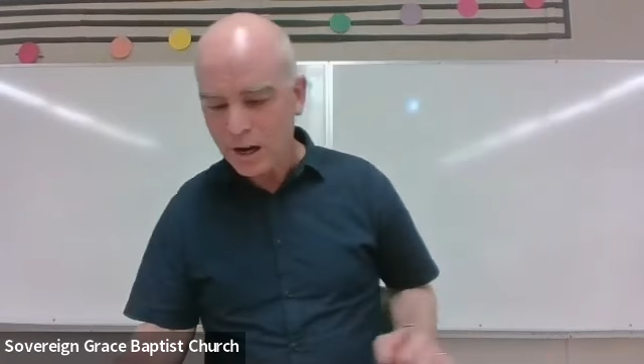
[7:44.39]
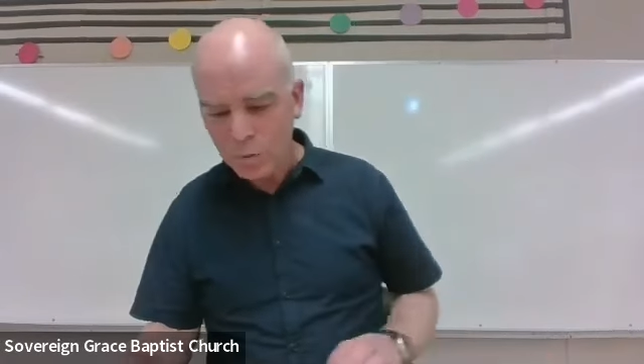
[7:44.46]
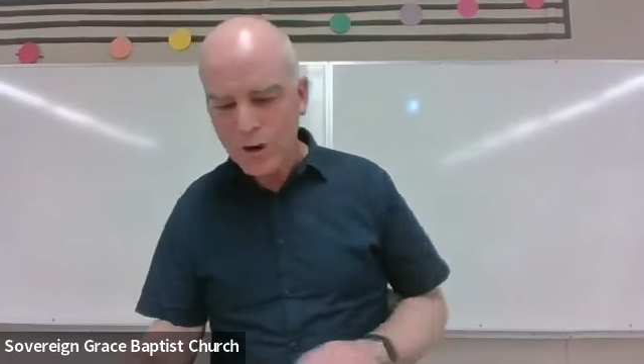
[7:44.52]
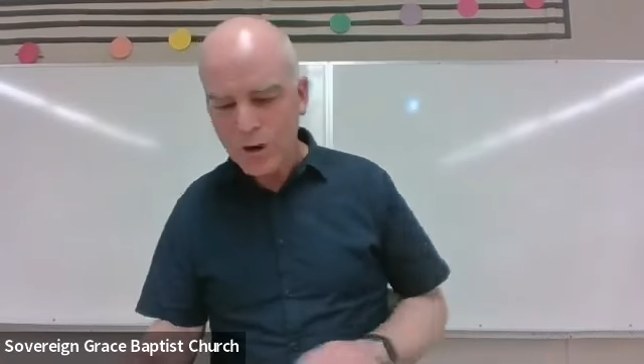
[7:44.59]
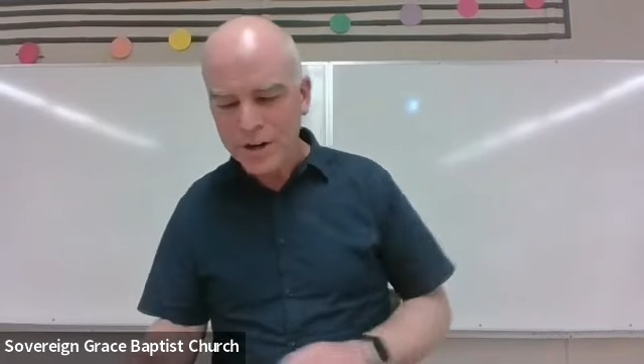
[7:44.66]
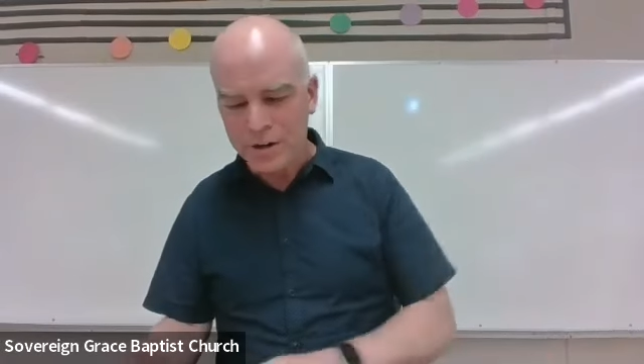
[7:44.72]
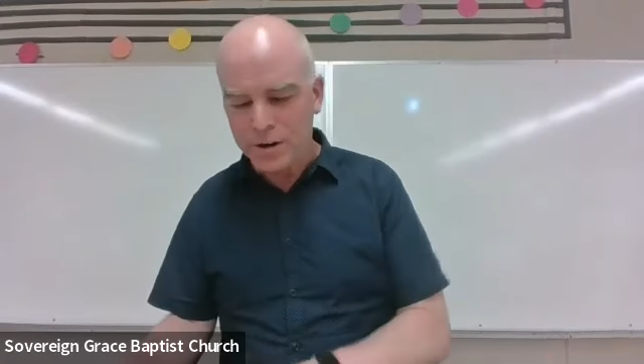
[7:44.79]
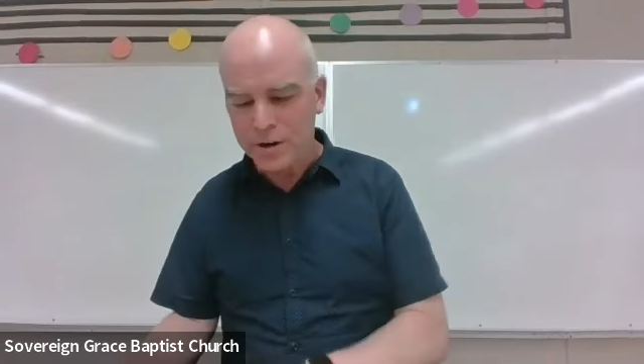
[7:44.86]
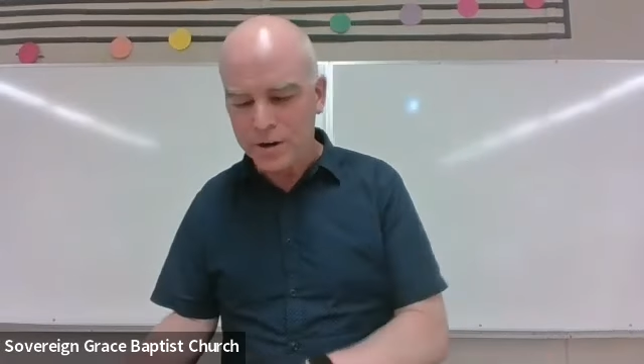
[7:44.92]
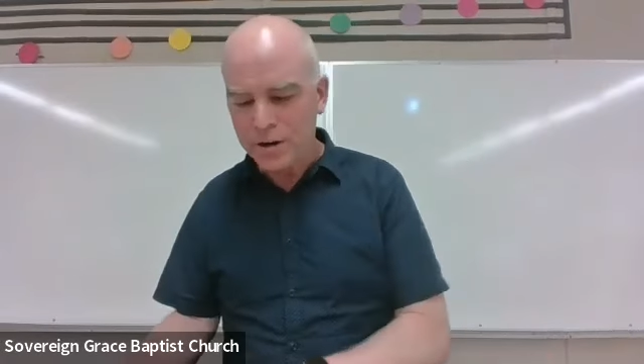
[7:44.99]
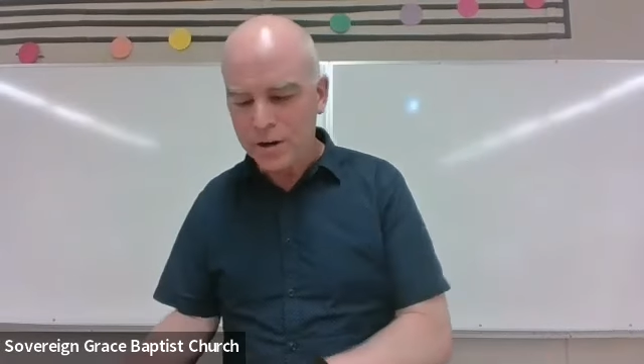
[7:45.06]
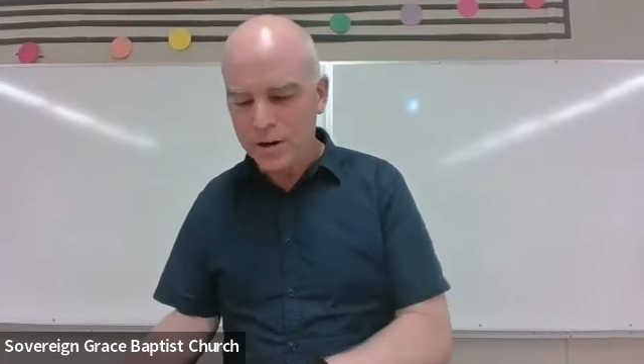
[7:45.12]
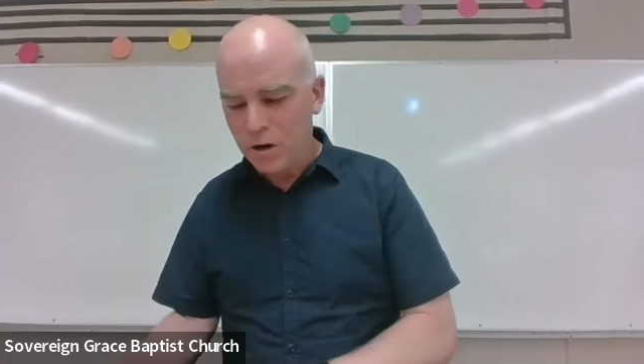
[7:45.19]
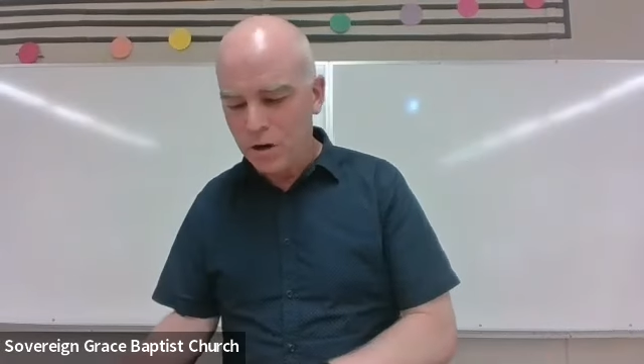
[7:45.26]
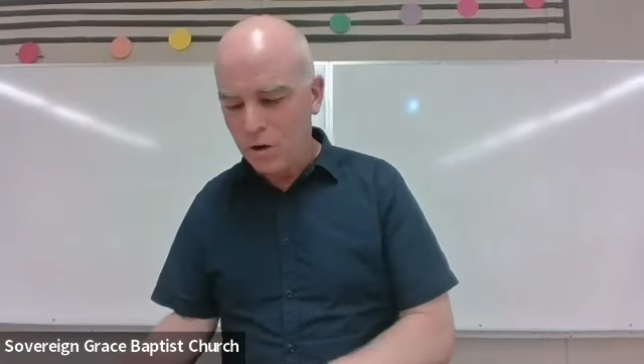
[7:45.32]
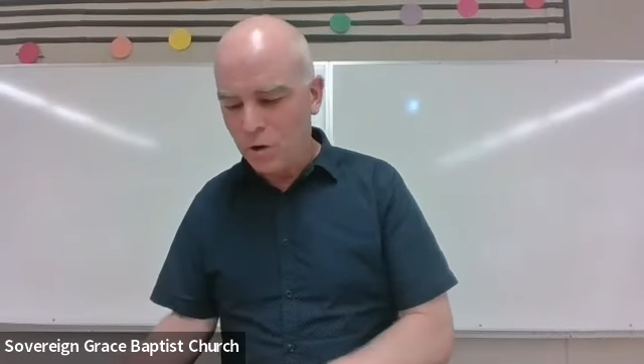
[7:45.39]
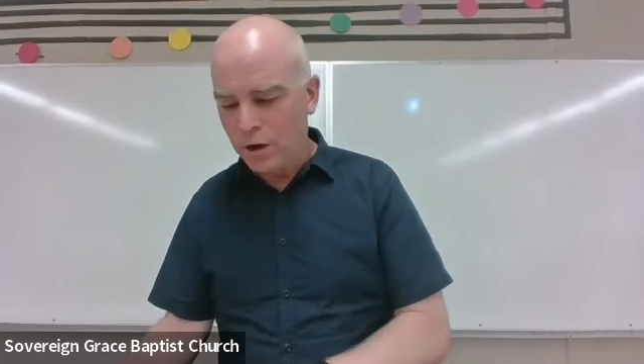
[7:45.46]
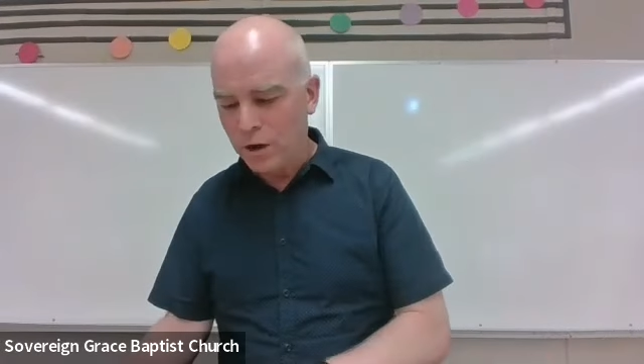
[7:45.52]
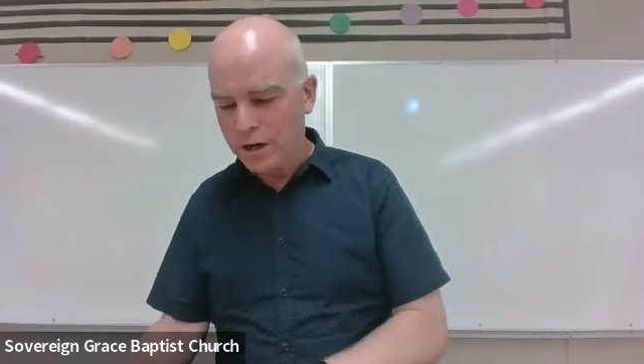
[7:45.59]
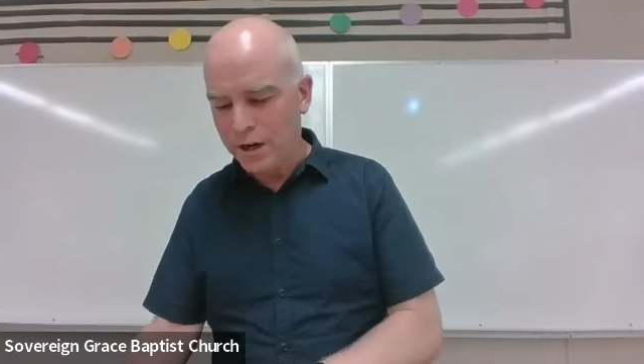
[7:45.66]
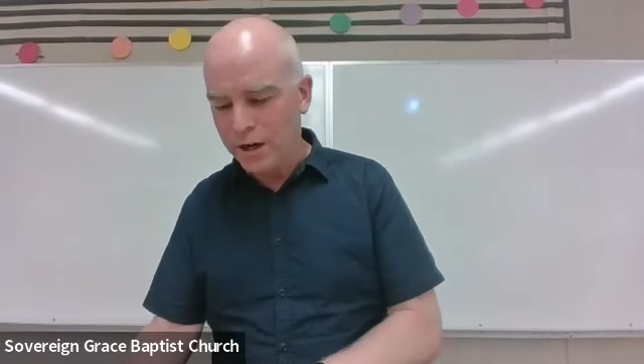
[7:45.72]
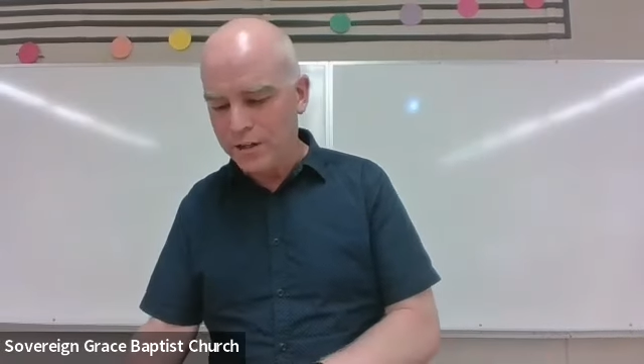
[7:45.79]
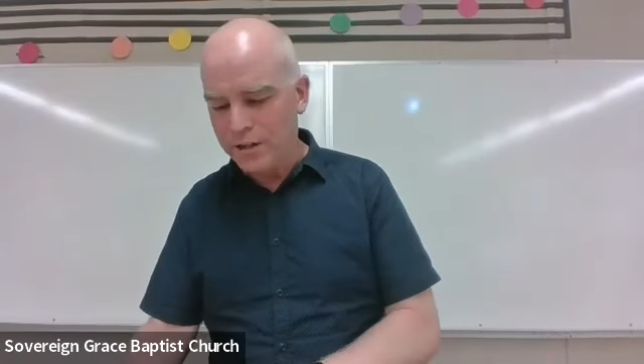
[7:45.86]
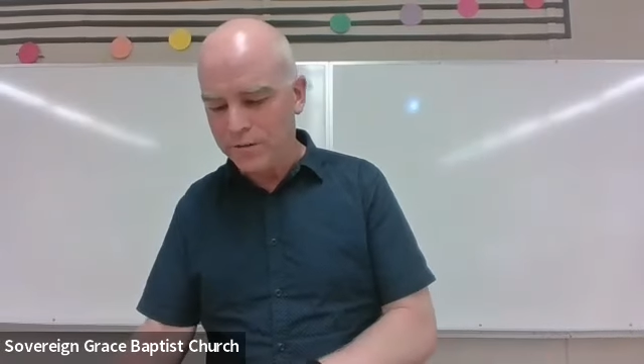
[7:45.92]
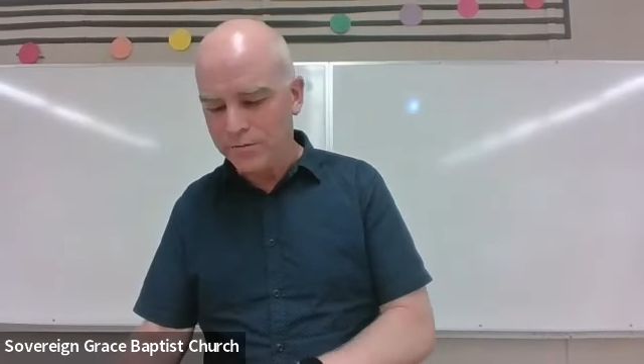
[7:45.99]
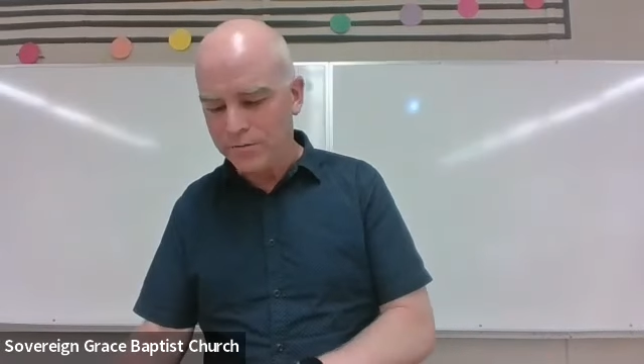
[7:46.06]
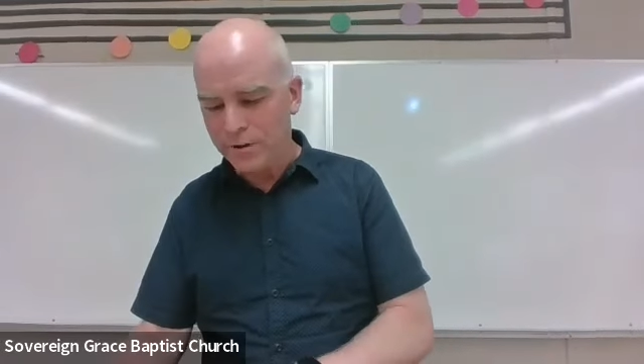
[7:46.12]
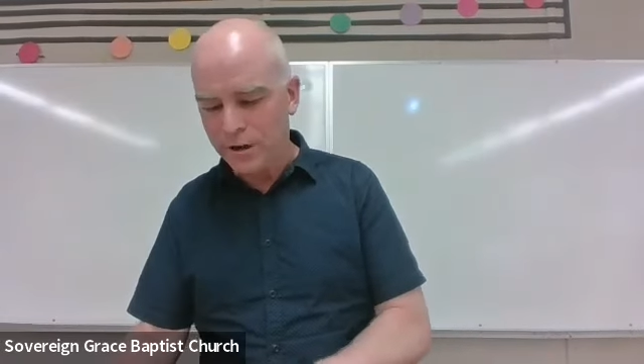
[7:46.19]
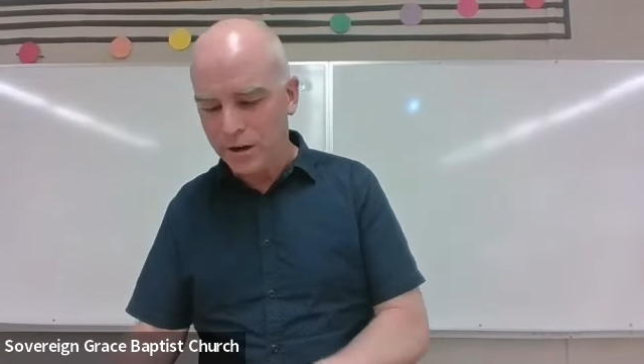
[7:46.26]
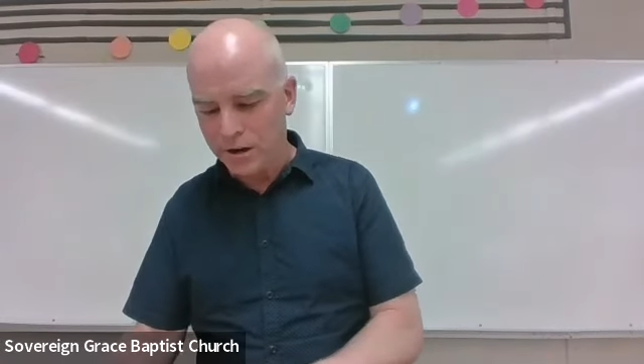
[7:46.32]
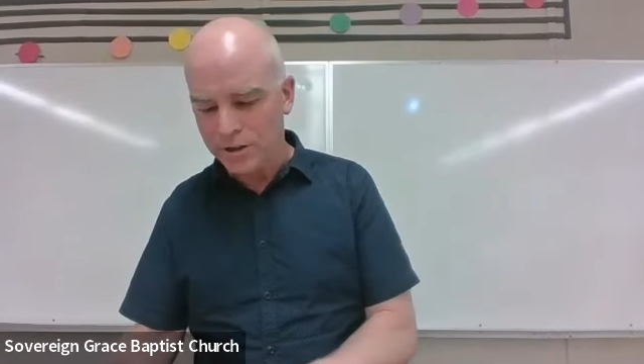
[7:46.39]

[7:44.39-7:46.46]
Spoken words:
I wonder what kind of